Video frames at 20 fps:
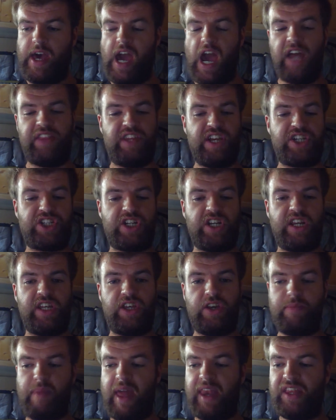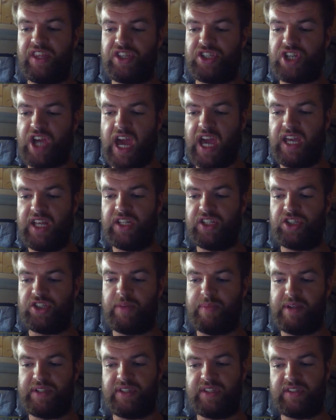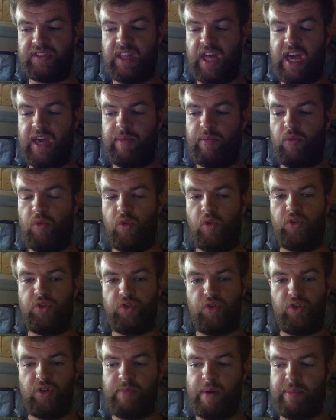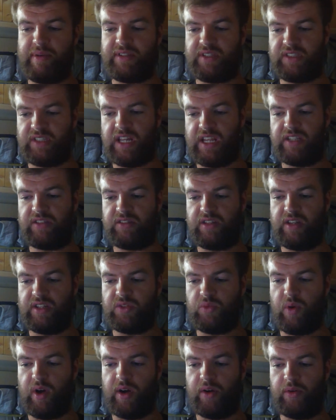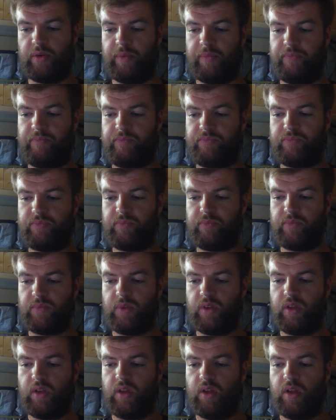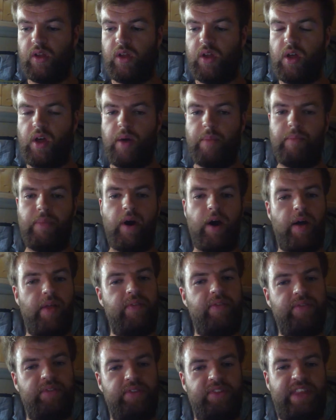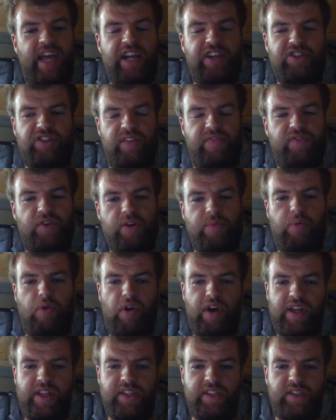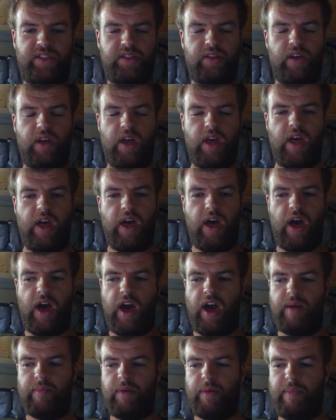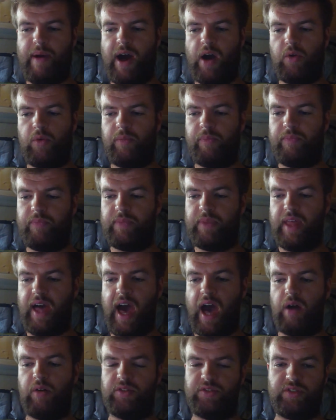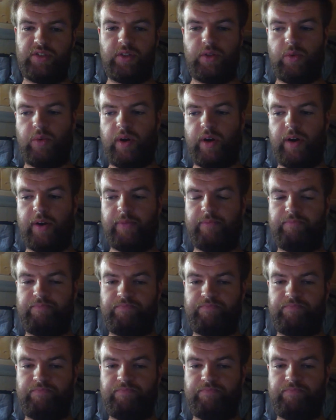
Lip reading: Additionally, you may need to change the business name on Google My Business listing as well. But that's just a few points about how to